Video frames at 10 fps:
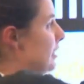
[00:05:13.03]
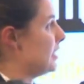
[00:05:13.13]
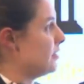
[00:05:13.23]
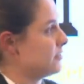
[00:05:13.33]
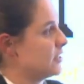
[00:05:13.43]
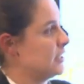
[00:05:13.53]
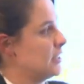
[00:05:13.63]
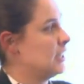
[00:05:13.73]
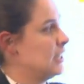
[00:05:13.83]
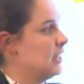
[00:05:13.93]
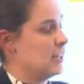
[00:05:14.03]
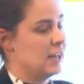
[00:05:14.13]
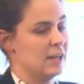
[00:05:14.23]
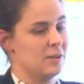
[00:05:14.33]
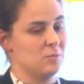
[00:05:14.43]
left,
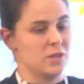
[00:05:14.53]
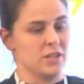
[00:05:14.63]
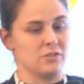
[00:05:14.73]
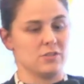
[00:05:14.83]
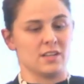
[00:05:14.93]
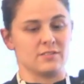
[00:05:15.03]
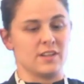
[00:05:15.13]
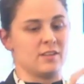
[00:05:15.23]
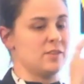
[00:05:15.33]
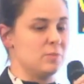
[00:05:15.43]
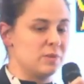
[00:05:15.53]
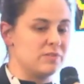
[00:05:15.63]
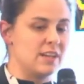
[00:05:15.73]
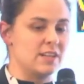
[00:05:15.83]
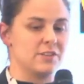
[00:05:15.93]
where you kind of have a
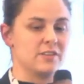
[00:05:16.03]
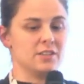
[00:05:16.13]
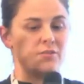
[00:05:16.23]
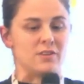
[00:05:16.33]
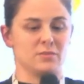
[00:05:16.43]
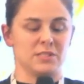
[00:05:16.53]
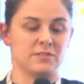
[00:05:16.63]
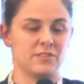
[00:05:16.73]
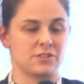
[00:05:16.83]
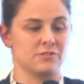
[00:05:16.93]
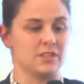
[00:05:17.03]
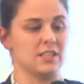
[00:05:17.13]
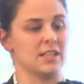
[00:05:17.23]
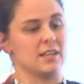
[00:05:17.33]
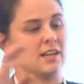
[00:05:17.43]
provider and you have a beneficiary,
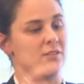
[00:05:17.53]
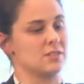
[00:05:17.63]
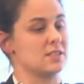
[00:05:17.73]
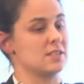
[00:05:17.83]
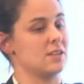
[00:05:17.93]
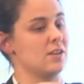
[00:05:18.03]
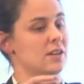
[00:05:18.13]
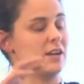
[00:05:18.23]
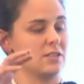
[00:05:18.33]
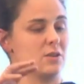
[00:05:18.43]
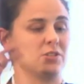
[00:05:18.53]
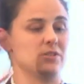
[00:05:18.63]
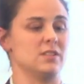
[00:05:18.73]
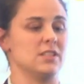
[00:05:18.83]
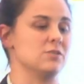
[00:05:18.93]
and a housing
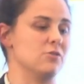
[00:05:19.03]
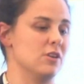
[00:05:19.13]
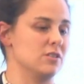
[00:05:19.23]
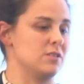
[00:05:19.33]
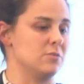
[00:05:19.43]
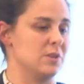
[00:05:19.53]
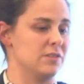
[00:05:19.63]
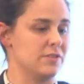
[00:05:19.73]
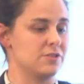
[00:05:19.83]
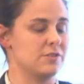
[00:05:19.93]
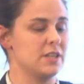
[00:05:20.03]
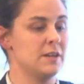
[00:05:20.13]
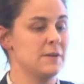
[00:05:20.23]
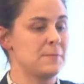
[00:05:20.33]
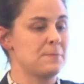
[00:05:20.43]
opportunity is granted to a beneficiary.
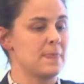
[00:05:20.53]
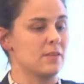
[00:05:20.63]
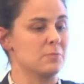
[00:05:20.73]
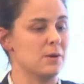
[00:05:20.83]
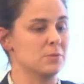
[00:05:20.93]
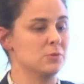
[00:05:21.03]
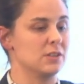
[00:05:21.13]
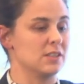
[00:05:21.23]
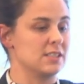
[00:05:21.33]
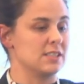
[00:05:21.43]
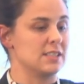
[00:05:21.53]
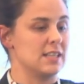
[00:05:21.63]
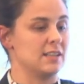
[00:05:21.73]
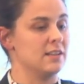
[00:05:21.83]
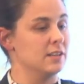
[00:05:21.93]
The problem with this is
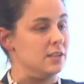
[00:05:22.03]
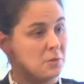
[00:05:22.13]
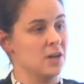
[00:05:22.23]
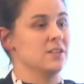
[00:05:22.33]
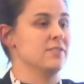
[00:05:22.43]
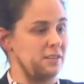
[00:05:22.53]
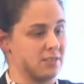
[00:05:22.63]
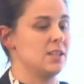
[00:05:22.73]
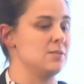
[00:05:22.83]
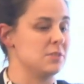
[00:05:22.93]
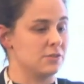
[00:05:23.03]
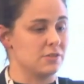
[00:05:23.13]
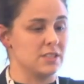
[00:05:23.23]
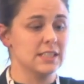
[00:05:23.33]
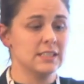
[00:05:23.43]
that the demand of housing keeps
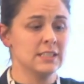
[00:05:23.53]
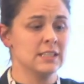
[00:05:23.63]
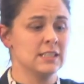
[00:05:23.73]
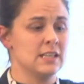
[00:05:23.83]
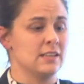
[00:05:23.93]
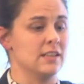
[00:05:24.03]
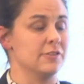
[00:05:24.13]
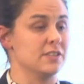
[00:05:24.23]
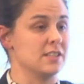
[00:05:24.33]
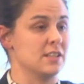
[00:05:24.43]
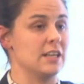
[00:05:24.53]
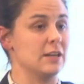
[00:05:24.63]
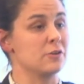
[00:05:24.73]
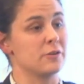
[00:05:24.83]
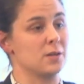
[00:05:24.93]
increasing. There is an
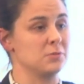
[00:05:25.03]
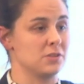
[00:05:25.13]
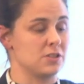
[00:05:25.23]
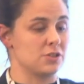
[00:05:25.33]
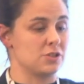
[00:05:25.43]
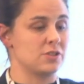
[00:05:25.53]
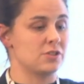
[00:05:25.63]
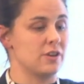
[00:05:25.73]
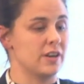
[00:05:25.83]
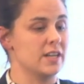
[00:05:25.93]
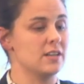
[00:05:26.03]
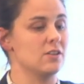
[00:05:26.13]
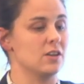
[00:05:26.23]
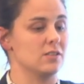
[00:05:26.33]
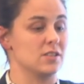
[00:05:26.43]
incredible strain
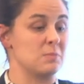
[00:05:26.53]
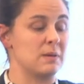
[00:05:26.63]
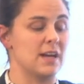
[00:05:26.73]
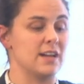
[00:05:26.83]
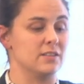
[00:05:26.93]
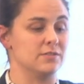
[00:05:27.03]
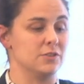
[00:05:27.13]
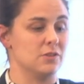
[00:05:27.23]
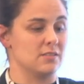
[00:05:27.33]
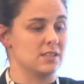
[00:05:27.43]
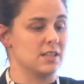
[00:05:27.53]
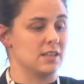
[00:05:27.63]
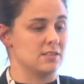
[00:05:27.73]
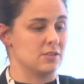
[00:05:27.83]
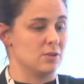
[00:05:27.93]
on the supply of new housing and
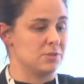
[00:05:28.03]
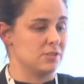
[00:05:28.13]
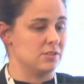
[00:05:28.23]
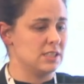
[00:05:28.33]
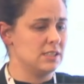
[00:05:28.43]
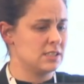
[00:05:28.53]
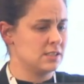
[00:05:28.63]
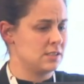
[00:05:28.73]
housing opportunities.